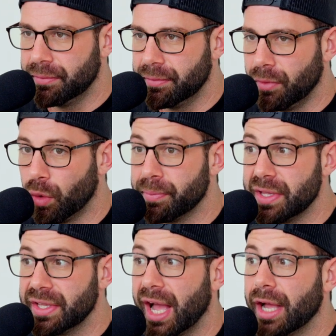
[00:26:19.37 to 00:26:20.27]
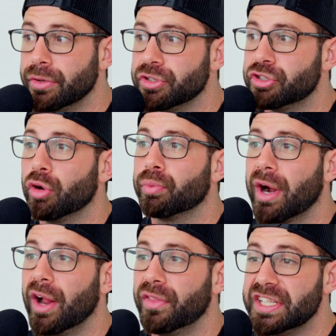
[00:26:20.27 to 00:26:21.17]
or be the guy who's so
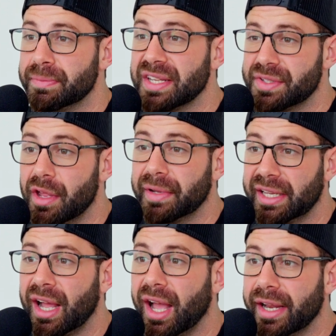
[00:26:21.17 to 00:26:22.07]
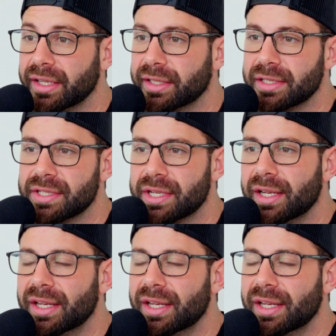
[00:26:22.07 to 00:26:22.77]
proud that he's messed up and can hide it. Because